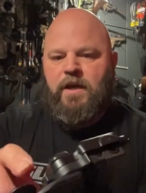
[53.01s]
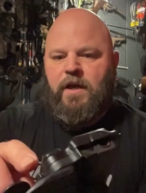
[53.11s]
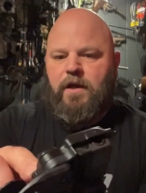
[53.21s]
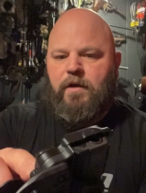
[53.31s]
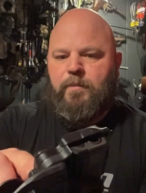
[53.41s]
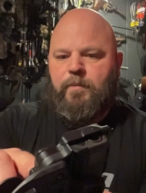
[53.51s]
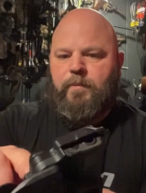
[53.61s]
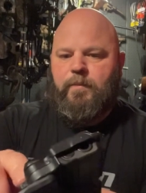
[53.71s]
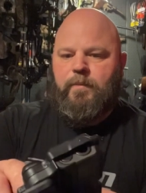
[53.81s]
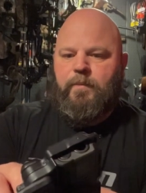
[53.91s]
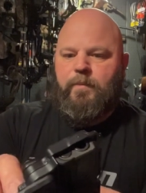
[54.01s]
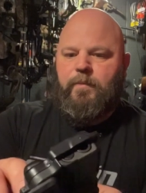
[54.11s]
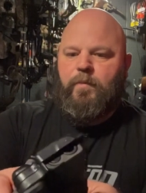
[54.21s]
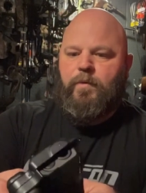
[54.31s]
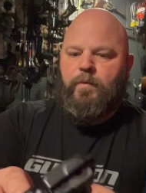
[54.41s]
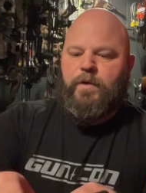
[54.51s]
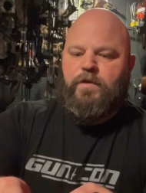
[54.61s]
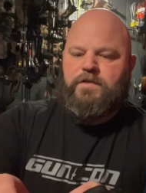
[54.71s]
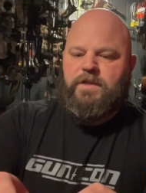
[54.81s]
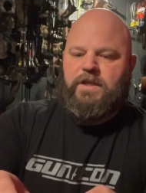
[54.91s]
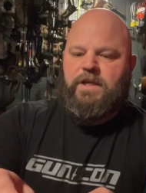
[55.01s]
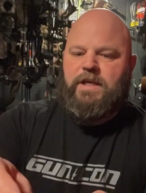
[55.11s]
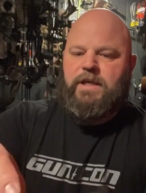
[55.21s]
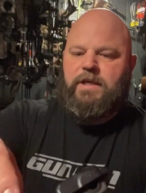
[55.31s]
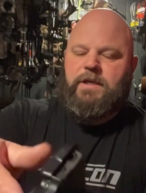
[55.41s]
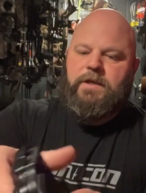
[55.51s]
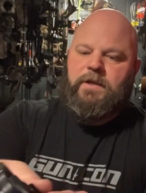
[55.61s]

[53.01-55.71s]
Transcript: We're using a key